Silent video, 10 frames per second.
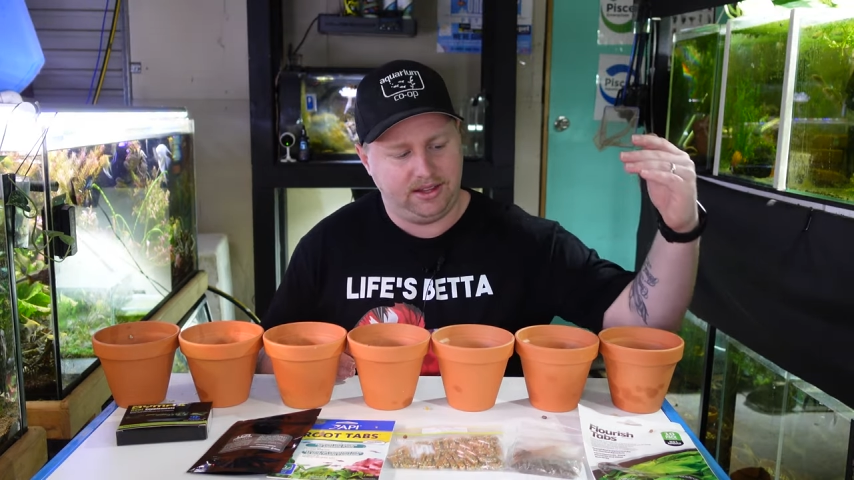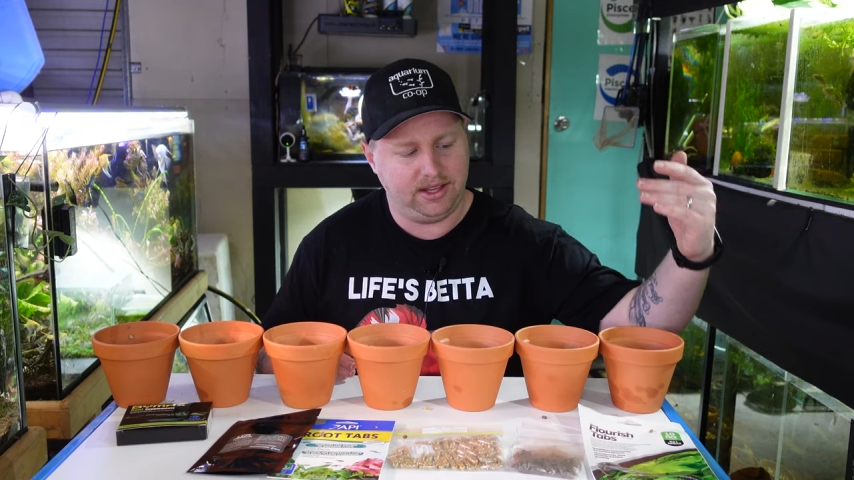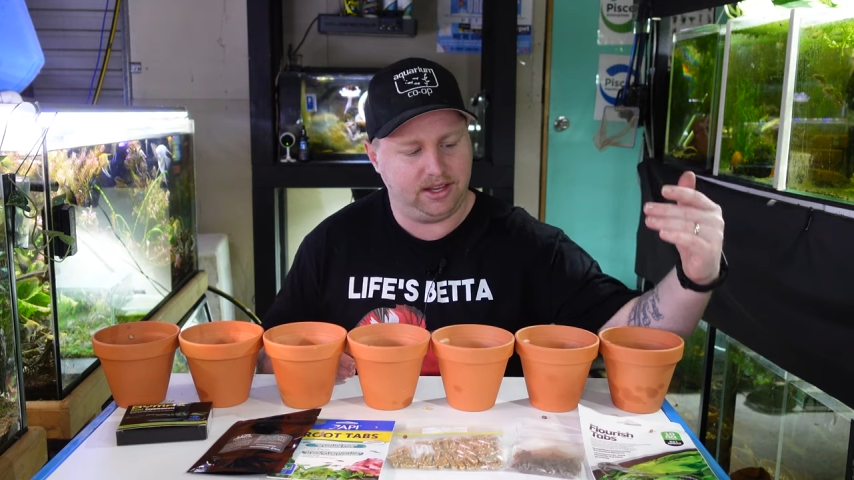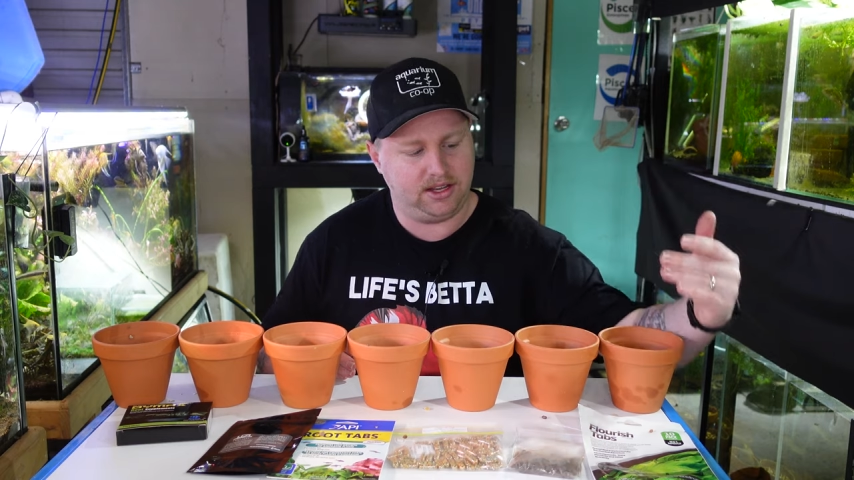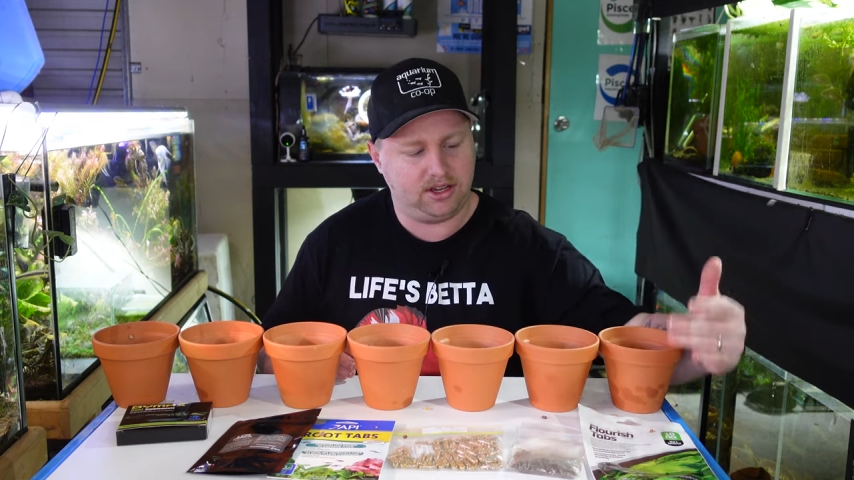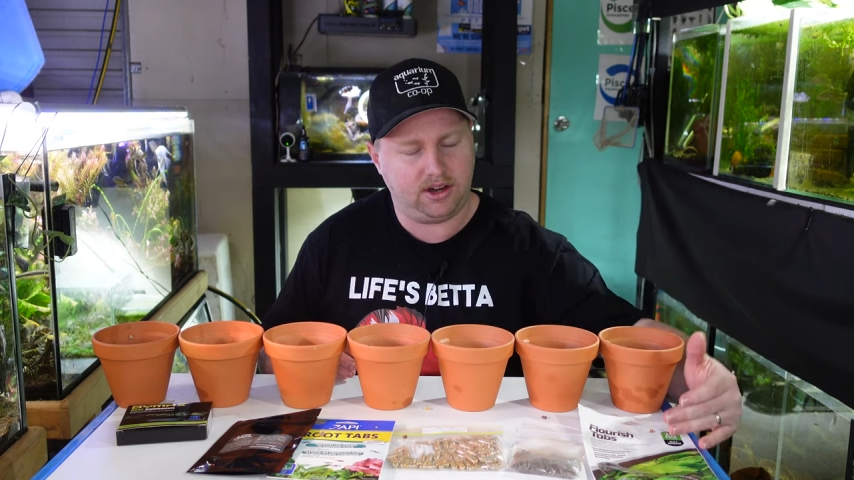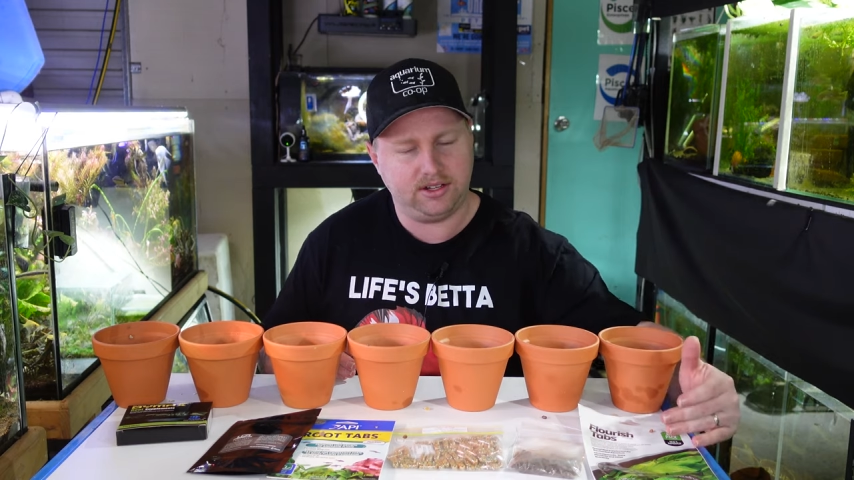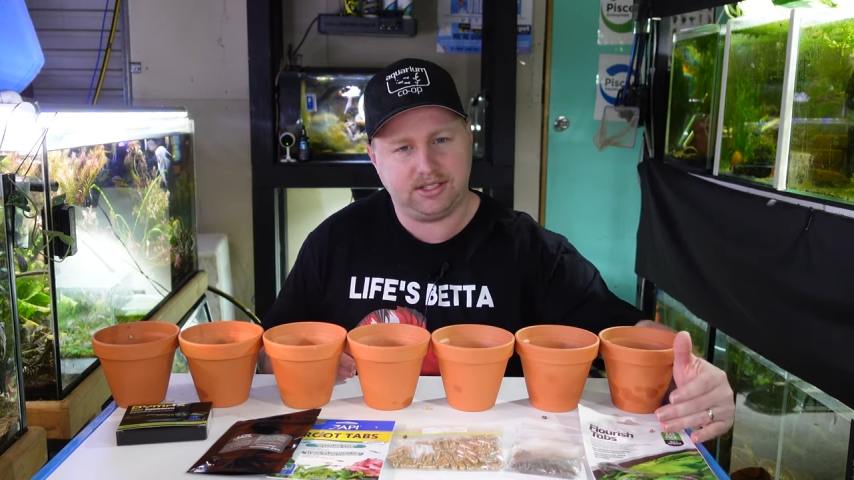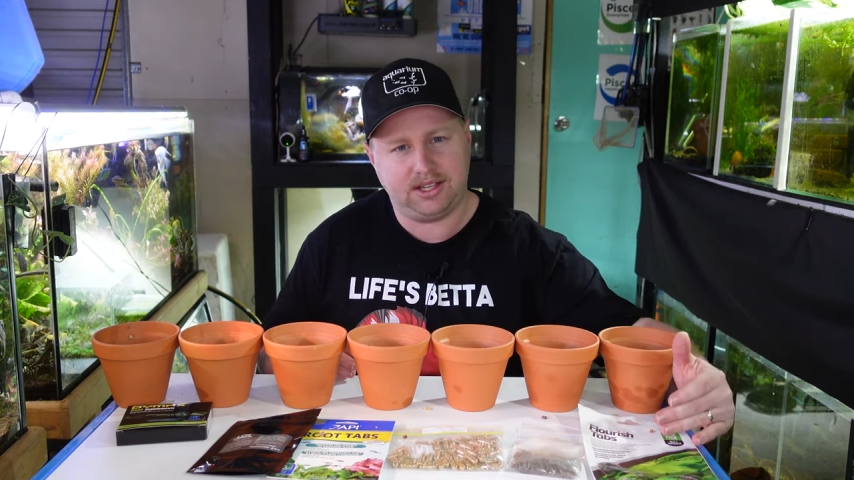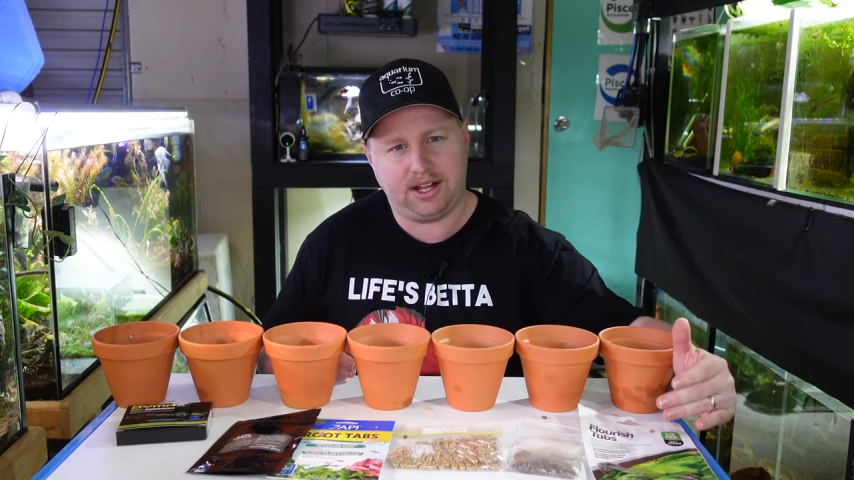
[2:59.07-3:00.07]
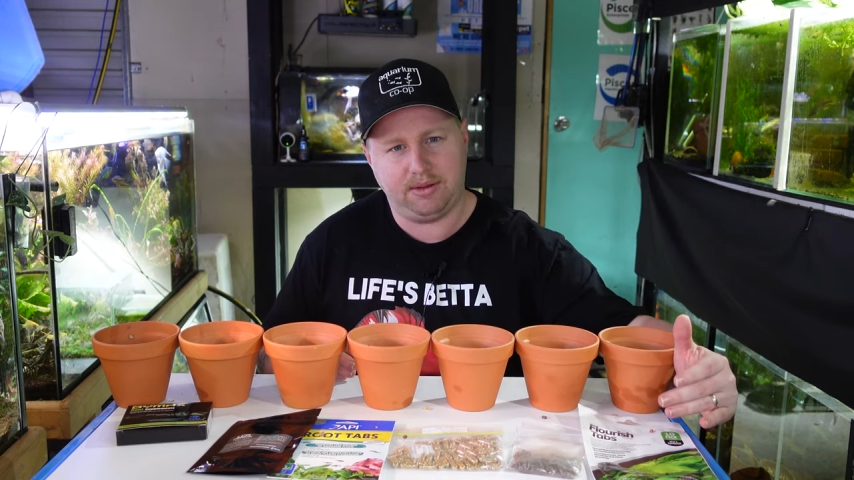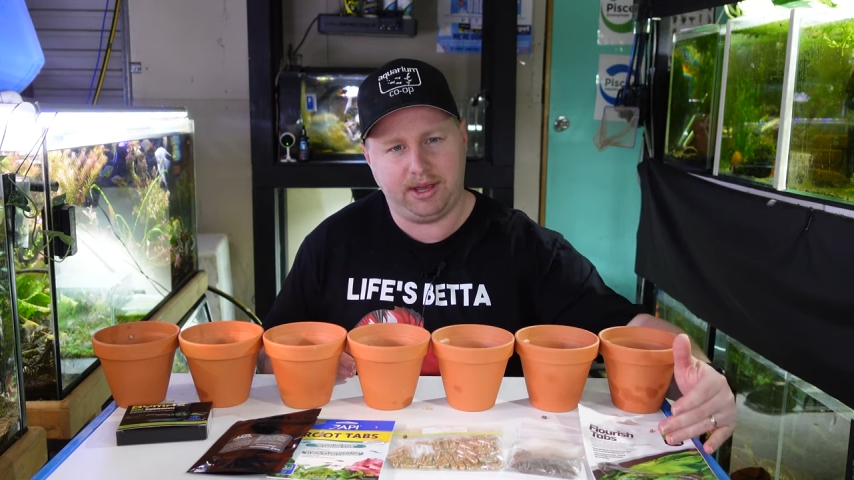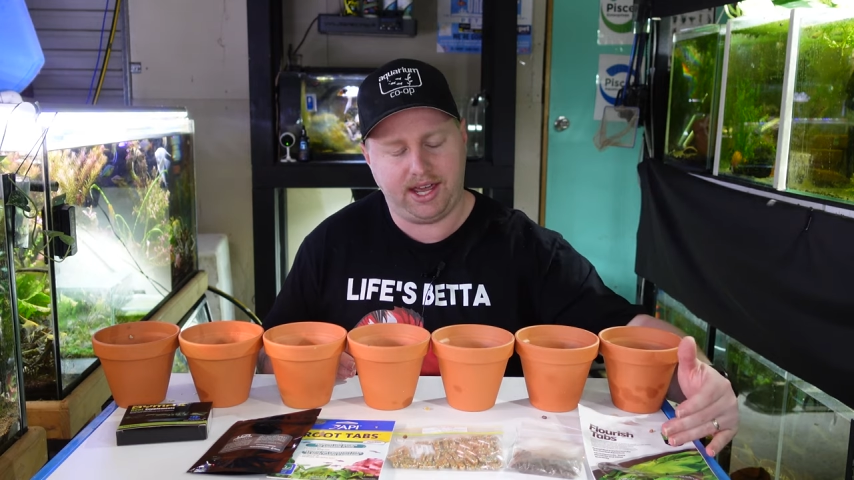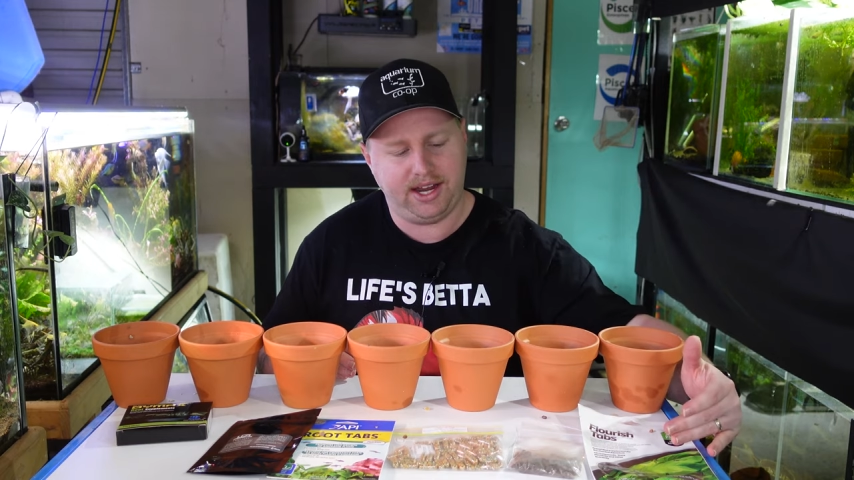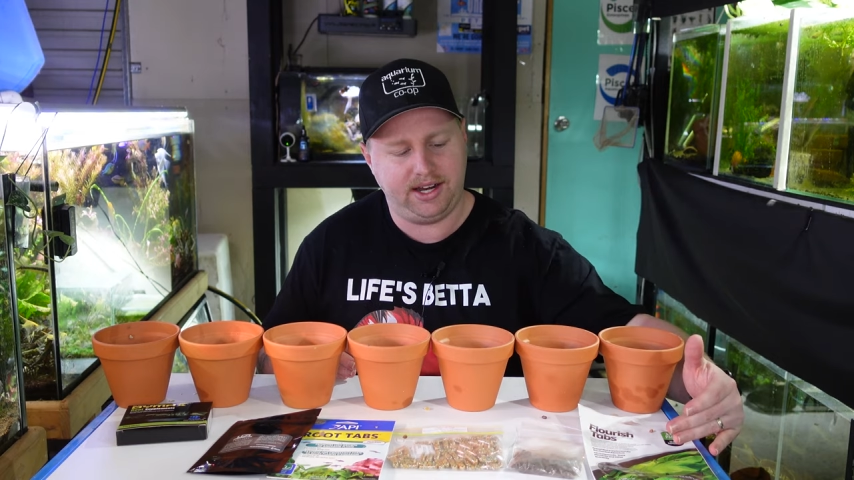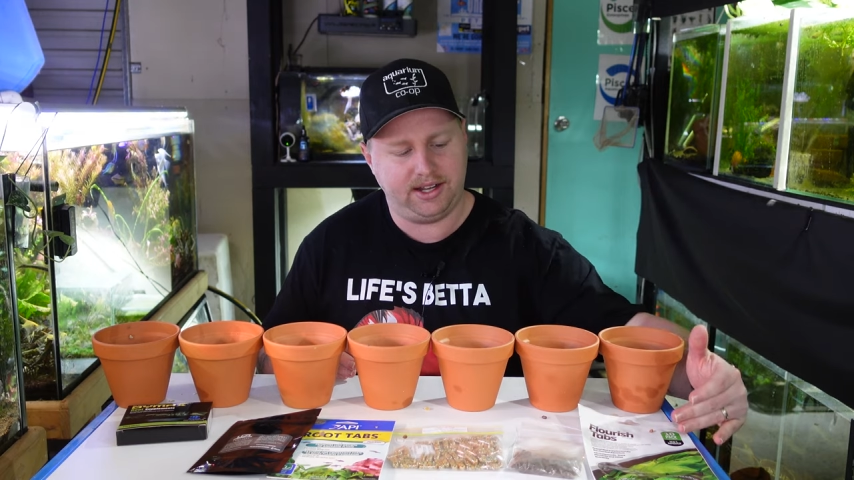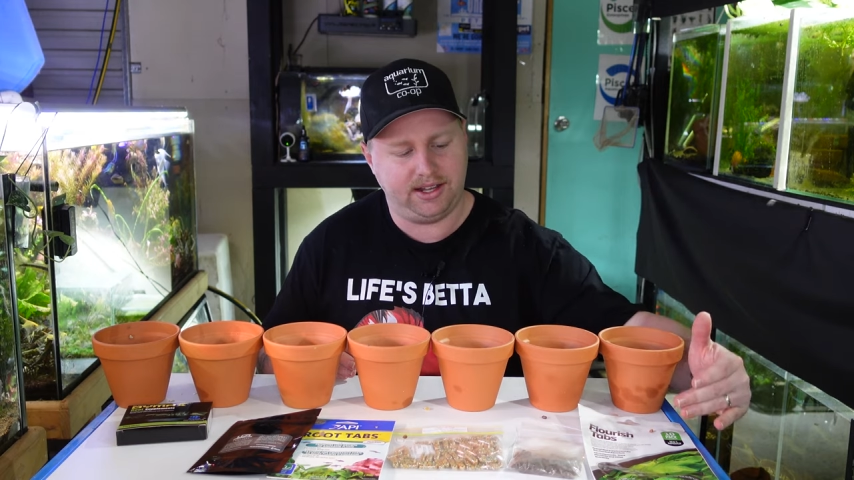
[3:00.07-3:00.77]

the cost that I paid